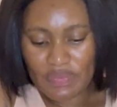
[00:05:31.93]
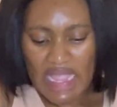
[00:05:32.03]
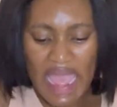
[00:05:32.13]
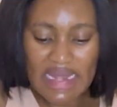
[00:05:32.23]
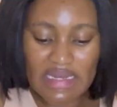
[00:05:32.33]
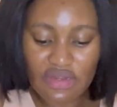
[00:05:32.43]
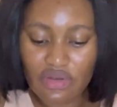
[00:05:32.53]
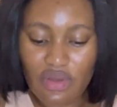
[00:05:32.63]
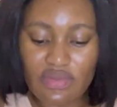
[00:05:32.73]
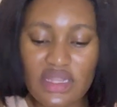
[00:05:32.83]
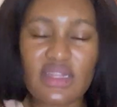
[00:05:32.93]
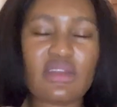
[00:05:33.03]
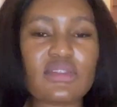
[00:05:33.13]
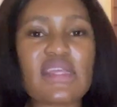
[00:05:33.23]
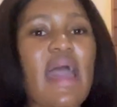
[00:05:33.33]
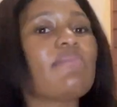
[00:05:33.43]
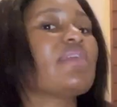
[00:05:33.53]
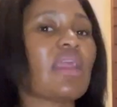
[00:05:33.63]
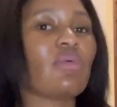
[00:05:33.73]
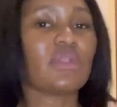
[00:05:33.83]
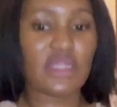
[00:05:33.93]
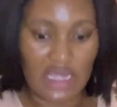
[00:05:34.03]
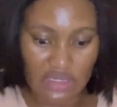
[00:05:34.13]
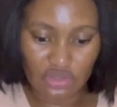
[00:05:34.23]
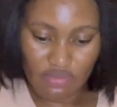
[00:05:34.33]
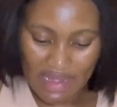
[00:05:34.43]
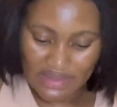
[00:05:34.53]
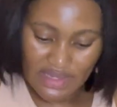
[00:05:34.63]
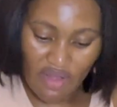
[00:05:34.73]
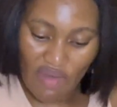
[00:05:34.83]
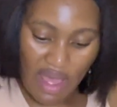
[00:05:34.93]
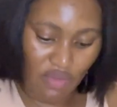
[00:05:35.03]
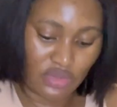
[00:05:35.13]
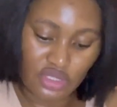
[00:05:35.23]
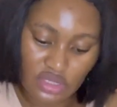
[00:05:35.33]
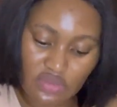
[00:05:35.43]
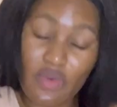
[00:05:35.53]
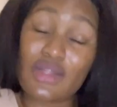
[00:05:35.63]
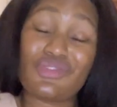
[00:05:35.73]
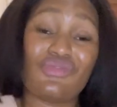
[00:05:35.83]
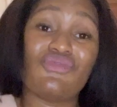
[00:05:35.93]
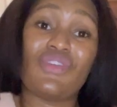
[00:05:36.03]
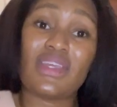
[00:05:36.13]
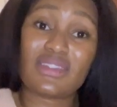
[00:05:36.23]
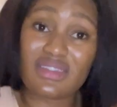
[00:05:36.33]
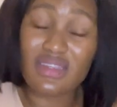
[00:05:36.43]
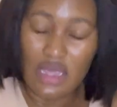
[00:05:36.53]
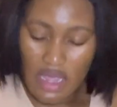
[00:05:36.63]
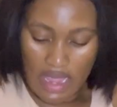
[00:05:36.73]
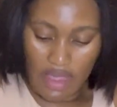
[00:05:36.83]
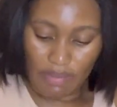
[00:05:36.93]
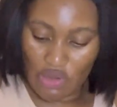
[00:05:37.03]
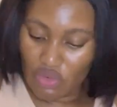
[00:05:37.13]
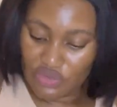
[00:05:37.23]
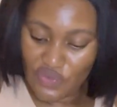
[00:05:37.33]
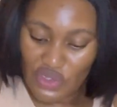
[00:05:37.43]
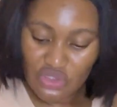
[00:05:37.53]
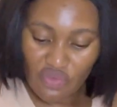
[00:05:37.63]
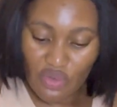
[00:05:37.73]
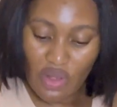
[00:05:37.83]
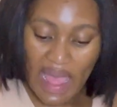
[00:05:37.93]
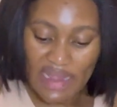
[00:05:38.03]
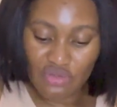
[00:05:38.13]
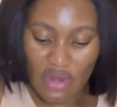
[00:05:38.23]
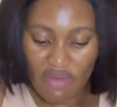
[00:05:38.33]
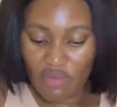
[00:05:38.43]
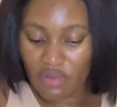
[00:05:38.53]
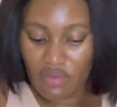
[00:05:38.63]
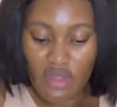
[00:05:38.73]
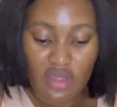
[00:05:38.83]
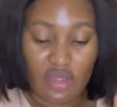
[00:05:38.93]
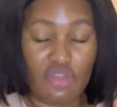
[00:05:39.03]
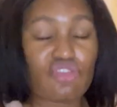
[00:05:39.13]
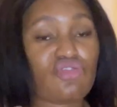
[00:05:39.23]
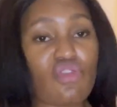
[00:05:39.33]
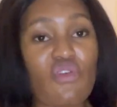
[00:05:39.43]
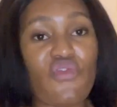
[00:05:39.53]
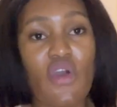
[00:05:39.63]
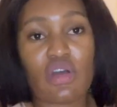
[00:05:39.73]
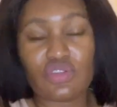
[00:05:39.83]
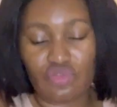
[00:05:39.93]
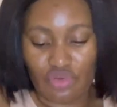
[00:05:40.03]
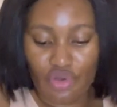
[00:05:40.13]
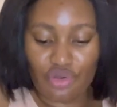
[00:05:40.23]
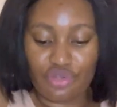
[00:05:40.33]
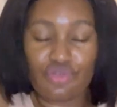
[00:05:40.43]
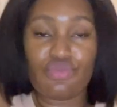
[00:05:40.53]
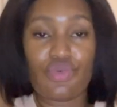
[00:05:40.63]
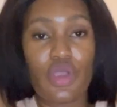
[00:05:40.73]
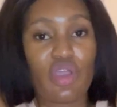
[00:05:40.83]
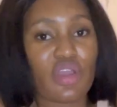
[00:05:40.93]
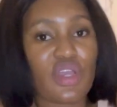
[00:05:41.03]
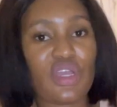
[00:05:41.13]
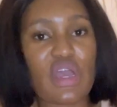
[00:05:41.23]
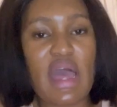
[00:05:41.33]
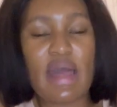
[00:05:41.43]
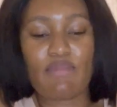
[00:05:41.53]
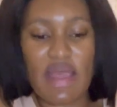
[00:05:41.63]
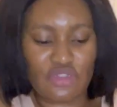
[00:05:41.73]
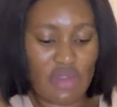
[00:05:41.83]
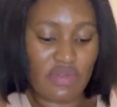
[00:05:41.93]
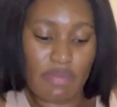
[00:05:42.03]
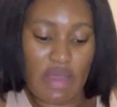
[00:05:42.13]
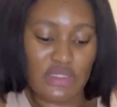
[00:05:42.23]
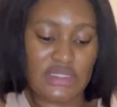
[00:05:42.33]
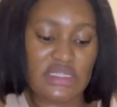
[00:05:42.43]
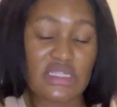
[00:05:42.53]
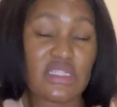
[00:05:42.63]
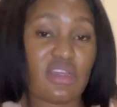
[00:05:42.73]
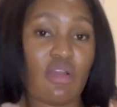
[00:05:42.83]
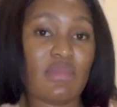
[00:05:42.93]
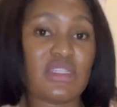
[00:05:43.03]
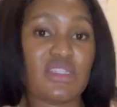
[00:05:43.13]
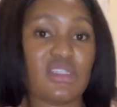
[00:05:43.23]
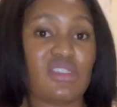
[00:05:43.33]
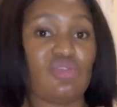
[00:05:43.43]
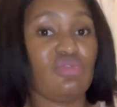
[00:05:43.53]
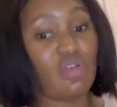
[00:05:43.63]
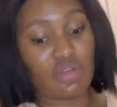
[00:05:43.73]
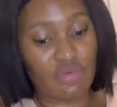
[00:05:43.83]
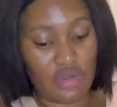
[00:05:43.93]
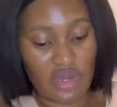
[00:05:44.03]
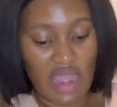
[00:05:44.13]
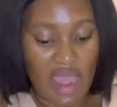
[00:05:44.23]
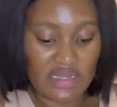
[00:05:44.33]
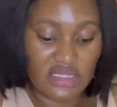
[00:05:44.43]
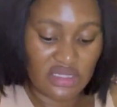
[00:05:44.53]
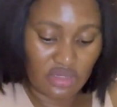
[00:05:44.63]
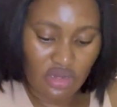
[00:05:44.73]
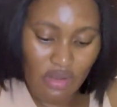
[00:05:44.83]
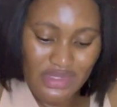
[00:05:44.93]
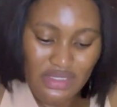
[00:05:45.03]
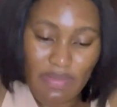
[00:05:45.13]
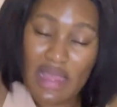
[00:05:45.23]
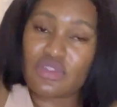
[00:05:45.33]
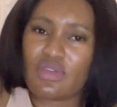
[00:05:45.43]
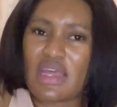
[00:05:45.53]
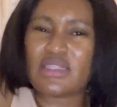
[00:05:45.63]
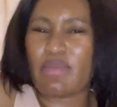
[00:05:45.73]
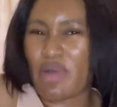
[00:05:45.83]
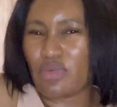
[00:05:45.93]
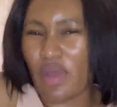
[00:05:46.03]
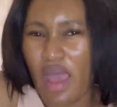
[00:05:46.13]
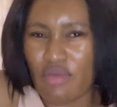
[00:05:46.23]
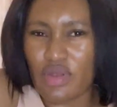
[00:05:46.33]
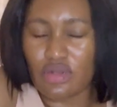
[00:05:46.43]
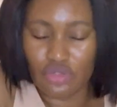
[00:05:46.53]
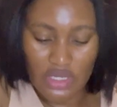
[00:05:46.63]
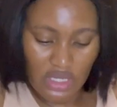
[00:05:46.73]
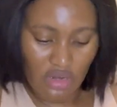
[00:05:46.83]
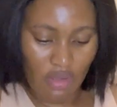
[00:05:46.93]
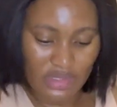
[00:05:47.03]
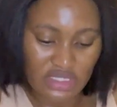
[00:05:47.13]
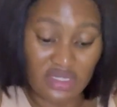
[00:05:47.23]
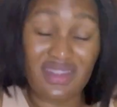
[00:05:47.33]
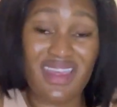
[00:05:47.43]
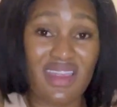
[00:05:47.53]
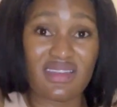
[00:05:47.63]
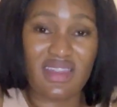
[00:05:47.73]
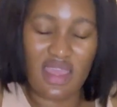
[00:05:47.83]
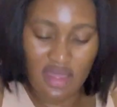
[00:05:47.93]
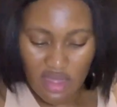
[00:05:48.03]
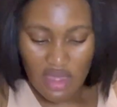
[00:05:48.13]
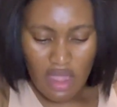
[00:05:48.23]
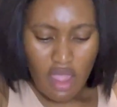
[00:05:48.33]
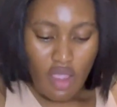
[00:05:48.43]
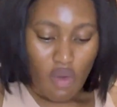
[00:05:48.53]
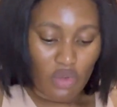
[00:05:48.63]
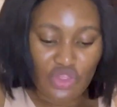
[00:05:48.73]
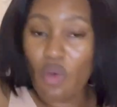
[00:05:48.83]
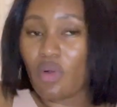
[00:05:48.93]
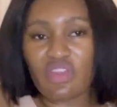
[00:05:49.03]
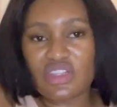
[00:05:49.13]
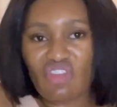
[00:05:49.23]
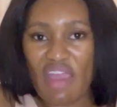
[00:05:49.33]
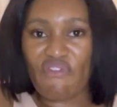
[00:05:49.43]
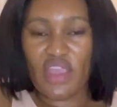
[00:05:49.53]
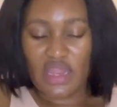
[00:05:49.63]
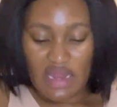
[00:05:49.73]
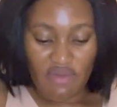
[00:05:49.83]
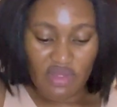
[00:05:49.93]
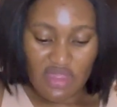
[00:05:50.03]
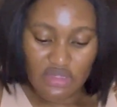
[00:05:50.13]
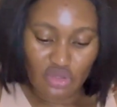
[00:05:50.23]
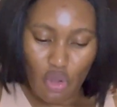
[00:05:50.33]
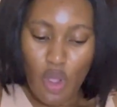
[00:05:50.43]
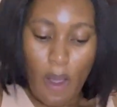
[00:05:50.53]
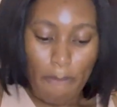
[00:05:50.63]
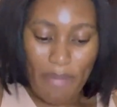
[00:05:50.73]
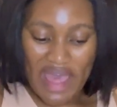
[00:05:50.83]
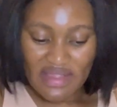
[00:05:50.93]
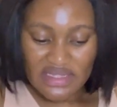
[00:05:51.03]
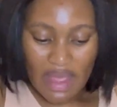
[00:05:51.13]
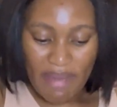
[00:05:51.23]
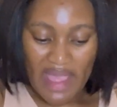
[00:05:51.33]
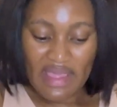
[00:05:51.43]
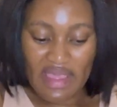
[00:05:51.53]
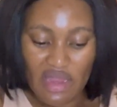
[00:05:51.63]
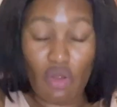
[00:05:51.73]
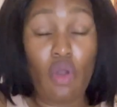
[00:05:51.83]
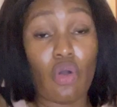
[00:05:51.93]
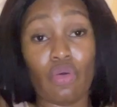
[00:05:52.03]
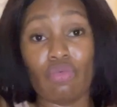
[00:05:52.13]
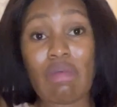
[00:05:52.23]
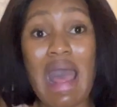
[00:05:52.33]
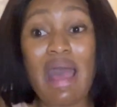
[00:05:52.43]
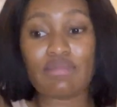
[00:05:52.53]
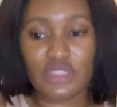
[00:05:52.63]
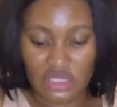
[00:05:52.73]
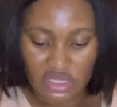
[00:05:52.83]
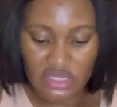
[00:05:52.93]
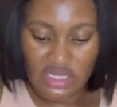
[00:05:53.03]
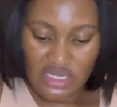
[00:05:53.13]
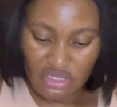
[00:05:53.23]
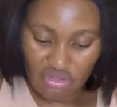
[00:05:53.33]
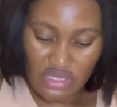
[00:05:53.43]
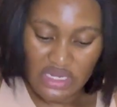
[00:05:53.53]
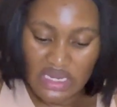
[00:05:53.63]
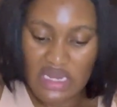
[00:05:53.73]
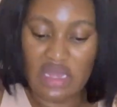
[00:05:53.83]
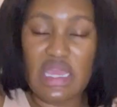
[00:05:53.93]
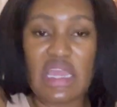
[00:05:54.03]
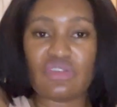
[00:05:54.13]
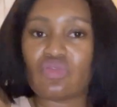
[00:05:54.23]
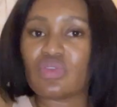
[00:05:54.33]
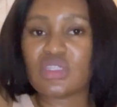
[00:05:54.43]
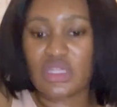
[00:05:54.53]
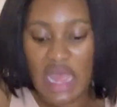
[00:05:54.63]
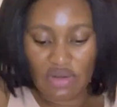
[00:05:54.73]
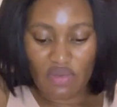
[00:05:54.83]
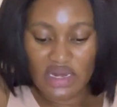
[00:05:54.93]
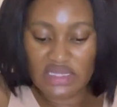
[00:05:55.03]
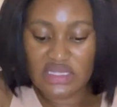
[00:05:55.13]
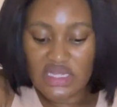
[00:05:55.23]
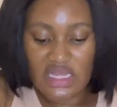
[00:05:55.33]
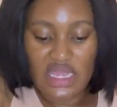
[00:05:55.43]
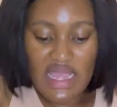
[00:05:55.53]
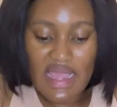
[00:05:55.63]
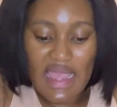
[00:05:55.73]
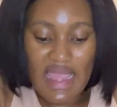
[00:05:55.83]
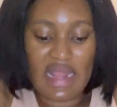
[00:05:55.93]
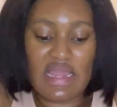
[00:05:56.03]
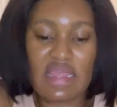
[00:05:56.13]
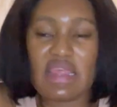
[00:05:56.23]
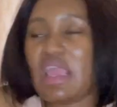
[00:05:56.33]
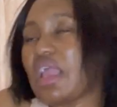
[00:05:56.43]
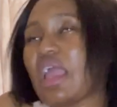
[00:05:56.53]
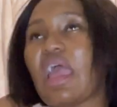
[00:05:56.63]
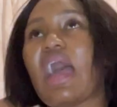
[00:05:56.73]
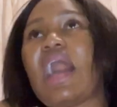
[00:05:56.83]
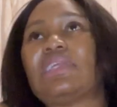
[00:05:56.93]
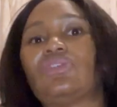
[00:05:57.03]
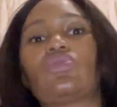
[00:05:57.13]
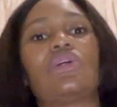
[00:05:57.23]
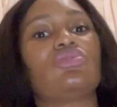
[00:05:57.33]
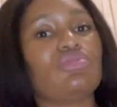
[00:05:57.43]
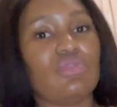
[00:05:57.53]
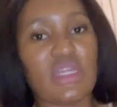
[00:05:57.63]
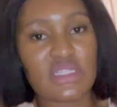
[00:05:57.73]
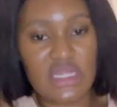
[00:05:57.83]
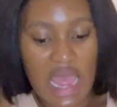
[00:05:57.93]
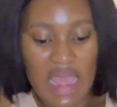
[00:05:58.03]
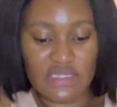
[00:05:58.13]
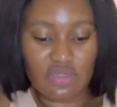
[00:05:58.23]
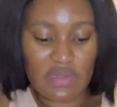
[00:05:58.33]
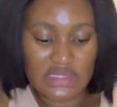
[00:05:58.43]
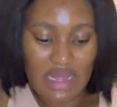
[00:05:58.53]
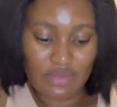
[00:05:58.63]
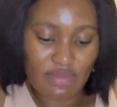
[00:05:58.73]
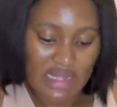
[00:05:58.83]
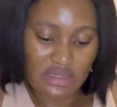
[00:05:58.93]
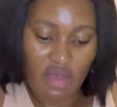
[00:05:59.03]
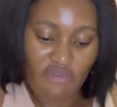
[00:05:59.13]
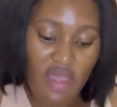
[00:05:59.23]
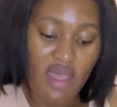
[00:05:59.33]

And you know, the little time that I would get to myself, I would just want to rest, because first of all, I travel so far to go to work. I travel about 60 kilometers to go to work and 60 kilometers back, so that's about 120 kilometers a day with all the traffic and everything. So by the time I get home, I'm just literally exhausted. I don't want to see anything. I just want to rest. I just want time to myself.